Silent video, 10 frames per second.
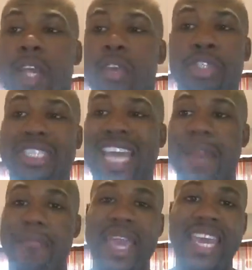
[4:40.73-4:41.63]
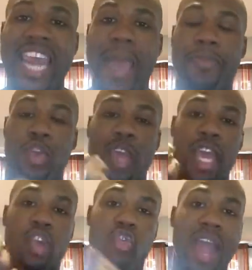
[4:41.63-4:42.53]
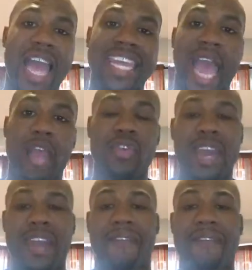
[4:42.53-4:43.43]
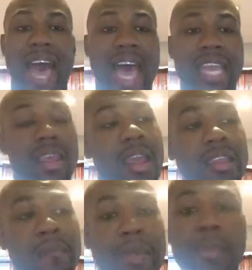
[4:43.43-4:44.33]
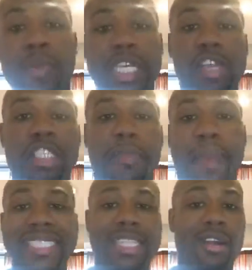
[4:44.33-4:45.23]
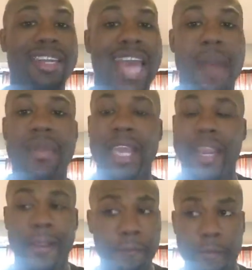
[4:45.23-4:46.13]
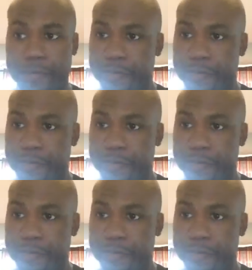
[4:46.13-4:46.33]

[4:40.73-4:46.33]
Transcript: You just got to make it happen. You got to grind out. You got to find the people in your space that are dominating,